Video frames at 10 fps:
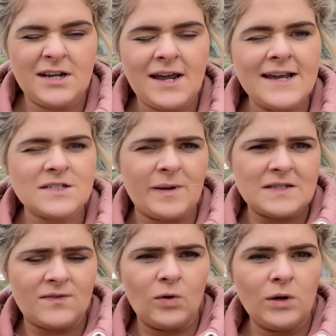
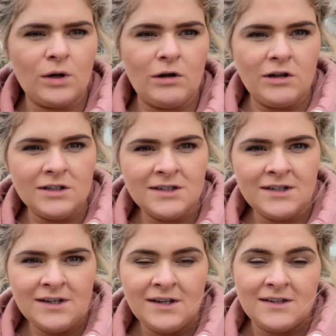SOS phone call.
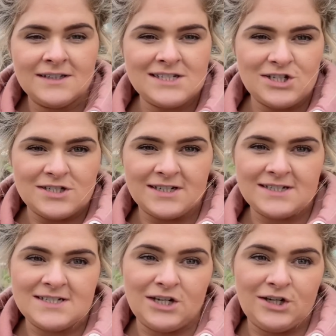This is just the
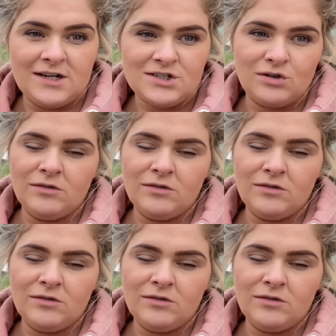continuation on